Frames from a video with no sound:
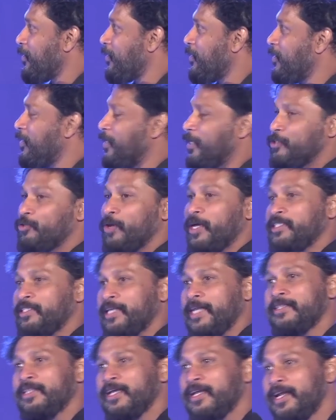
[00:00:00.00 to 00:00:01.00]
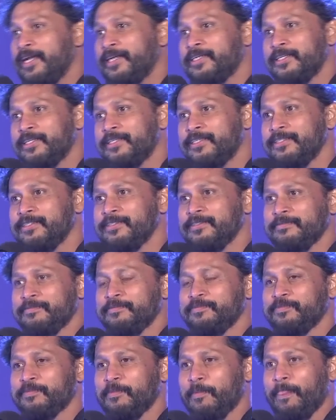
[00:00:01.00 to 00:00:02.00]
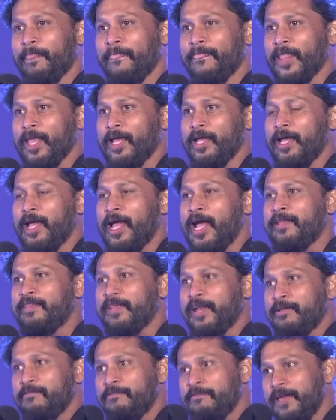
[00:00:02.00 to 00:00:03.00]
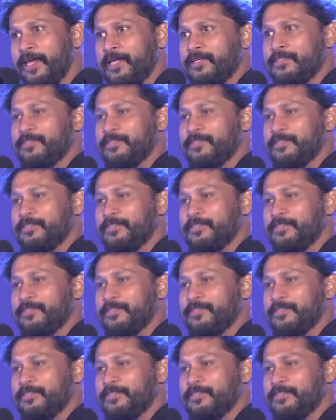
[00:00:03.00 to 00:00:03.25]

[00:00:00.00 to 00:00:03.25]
So I send that letter, and then I wait.